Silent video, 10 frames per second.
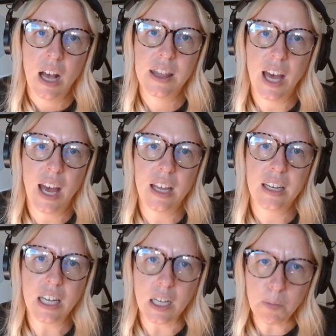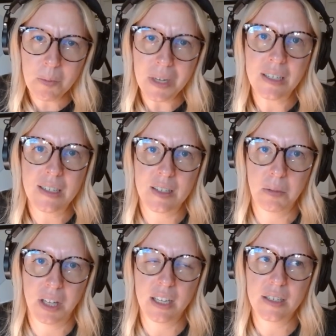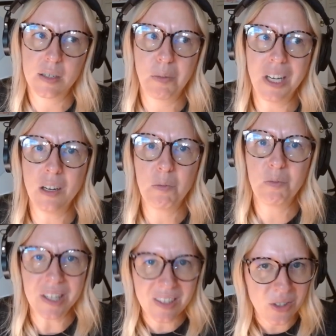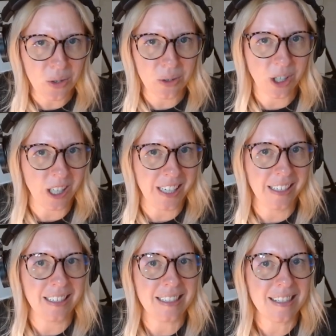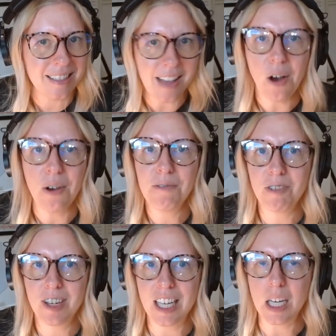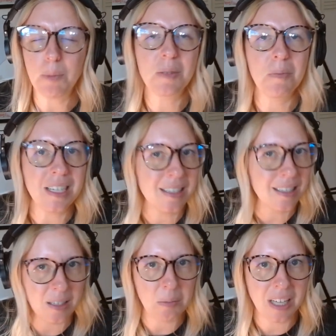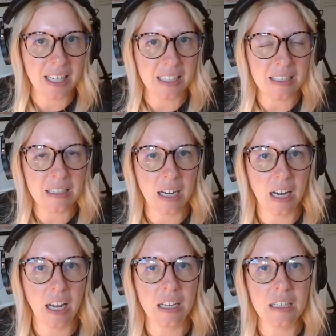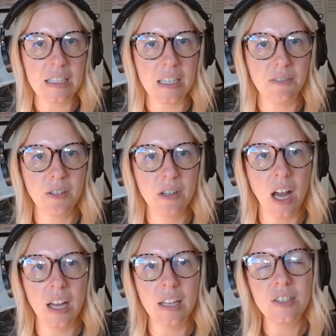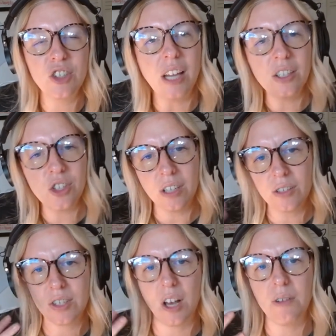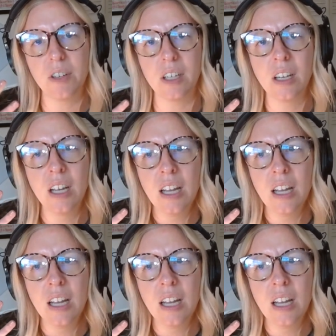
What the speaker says: that keep me disciplined. Being a business owner in itself keeps me disciplined. And if you're not challenging yourself and